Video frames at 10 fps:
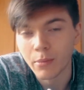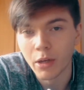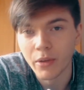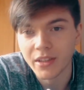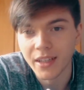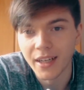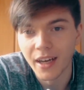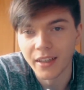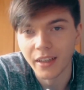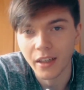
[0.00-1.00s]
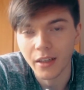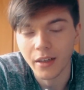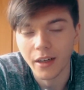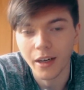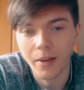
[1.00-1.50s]
by the way, is another article,
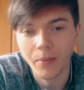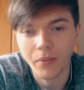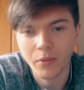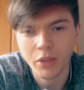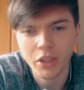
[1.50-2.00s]
um, which